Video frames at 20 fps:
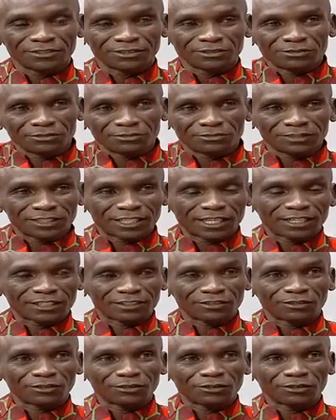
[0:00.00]
They
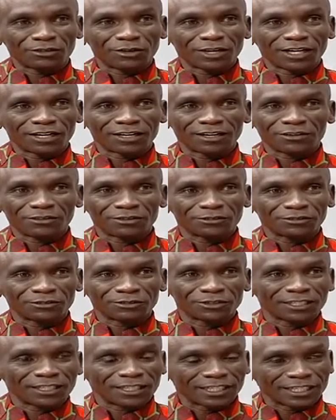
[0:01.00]
are no longer
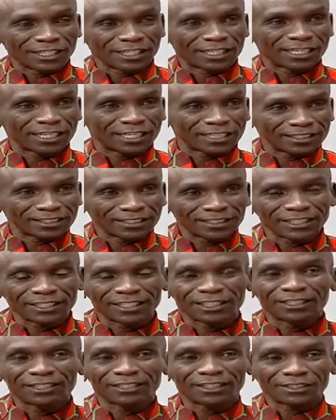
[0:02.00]
now
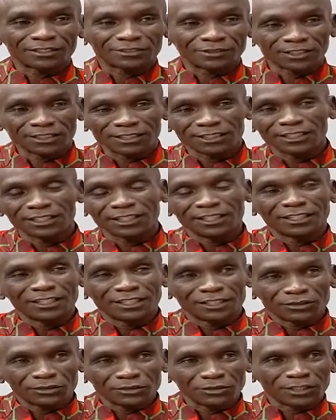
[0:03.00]
guessing and actually
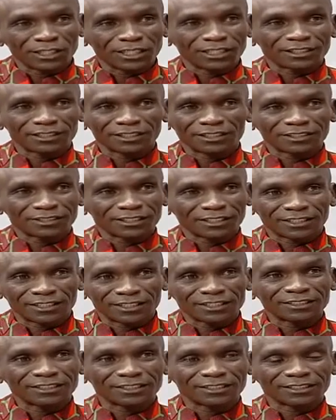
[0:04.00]
doing other
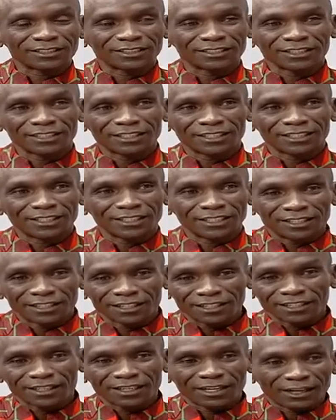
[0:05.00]
statistics.
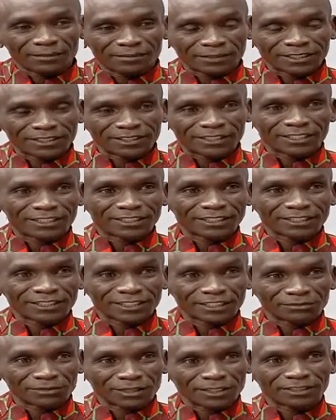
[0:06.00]
I'm the
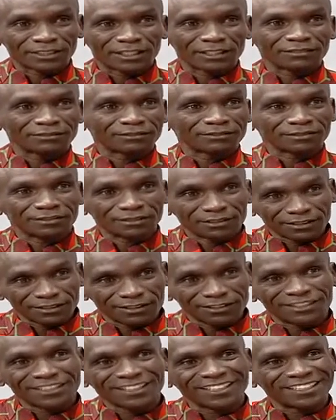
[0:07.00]
statistics myself.
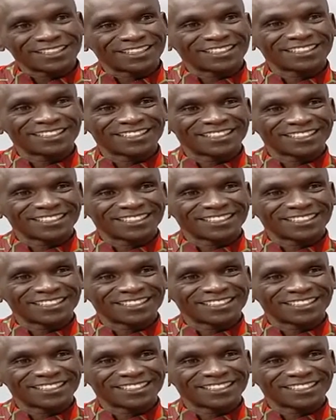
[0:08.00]
Yeah.